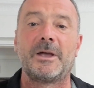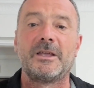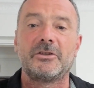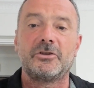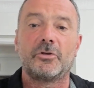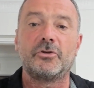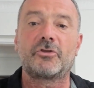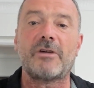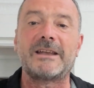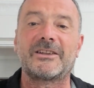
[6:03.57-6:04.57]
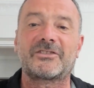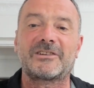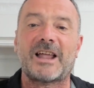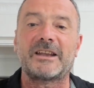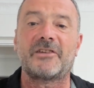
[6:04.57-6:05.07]
You create a
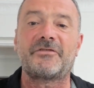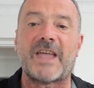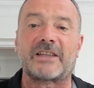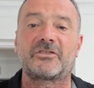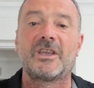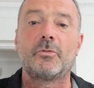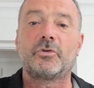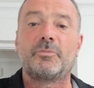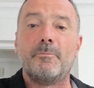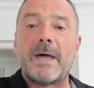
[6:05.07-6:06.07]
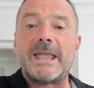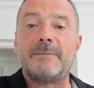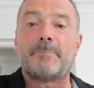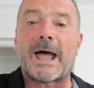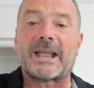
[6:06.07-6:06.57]
slight effect which may
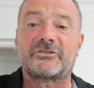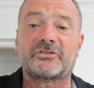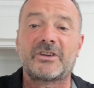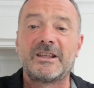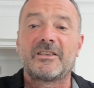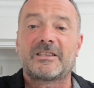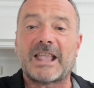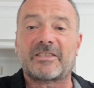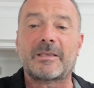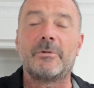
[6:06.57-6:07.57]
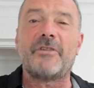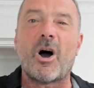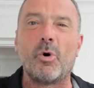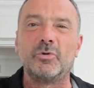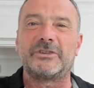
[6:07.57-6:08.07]
get some of the
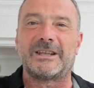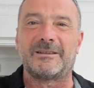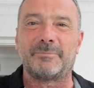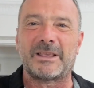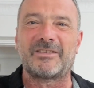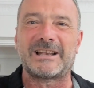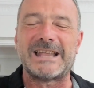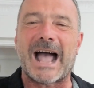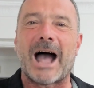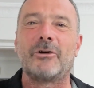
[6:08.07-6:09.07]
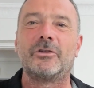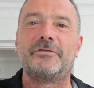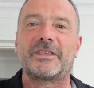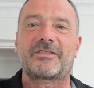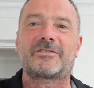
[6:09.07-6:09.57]
holding basically out of
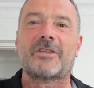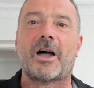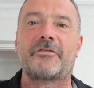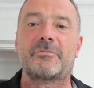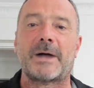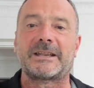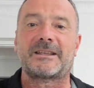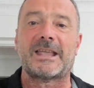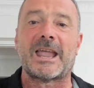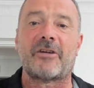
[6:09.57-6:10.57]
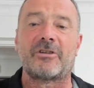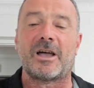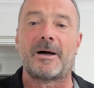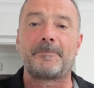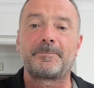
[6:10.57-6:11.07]
this diaphragmatic area.
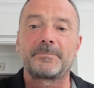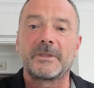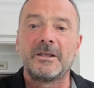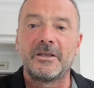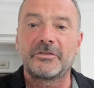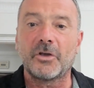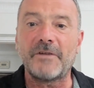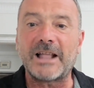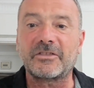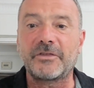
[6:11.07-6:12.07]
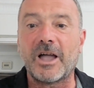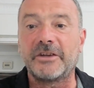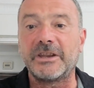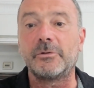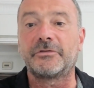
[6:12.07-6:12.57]
So that's the
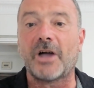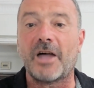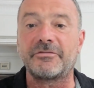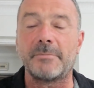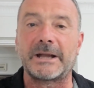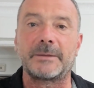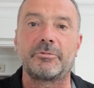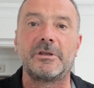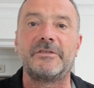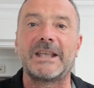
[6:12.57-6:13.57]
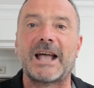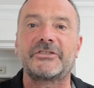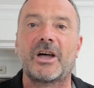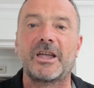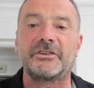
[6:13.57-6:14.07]
idea with diaphragmatic breathing, as
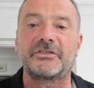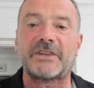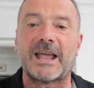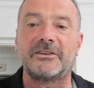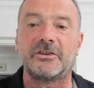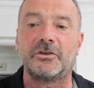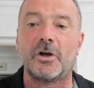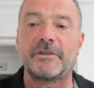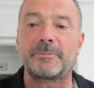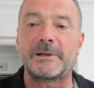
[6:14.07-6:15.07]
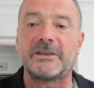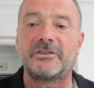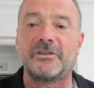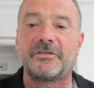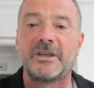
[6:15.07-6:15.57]
I understand it. There's plenty
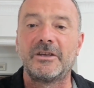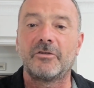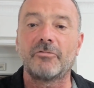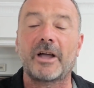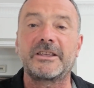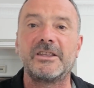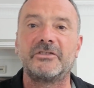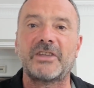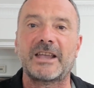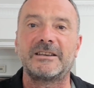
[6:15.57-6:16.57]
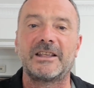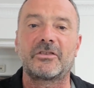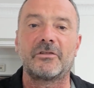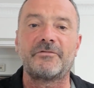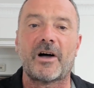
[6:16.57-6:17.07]
of Reichian techniques
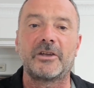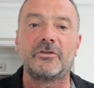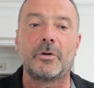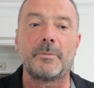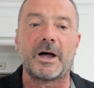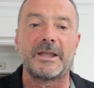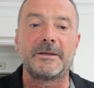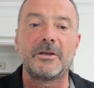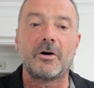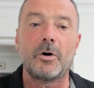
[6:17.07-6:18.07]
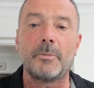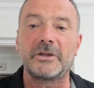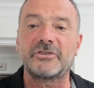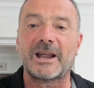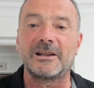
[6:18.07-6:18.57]
you'll find on my
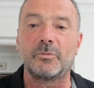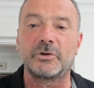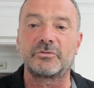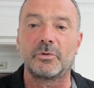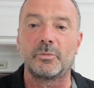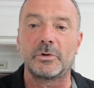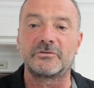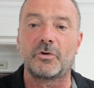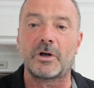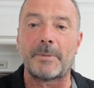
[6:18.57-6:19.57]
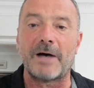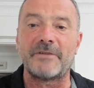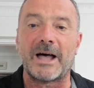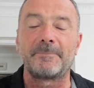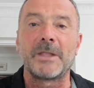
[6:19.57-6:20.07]
channel, which we'll talk about
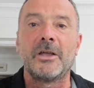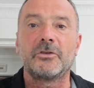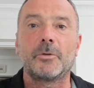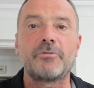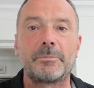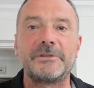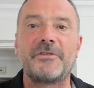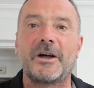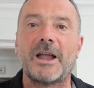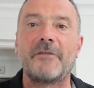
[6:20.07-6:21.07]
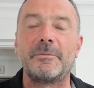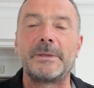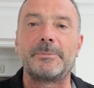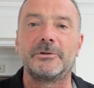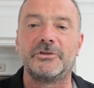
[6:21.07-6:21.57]
that. You'll probably find other
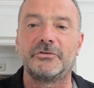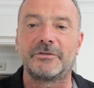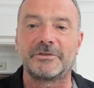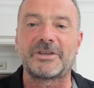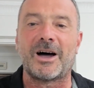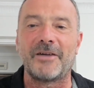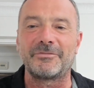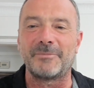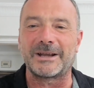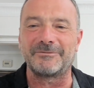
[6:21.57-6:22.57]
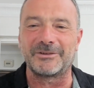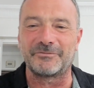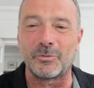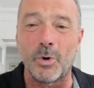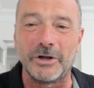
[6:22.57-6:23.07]
people using the
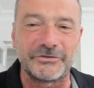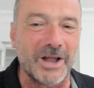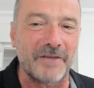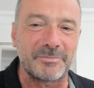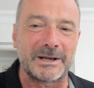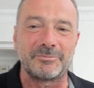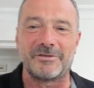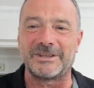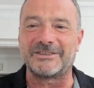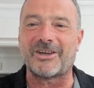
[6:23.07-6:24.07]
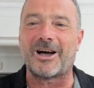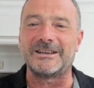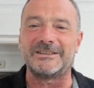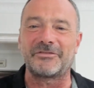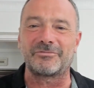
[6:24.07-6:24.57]
words diaphragmatic breathing entirely
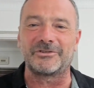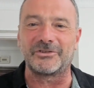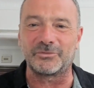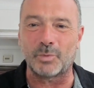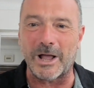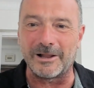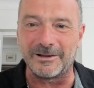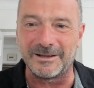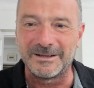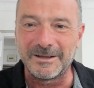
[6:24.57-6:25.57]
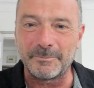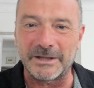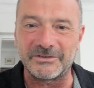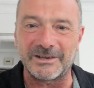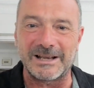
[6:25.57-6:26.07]
different as well,
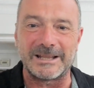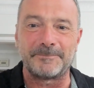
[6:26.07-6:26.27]
basically.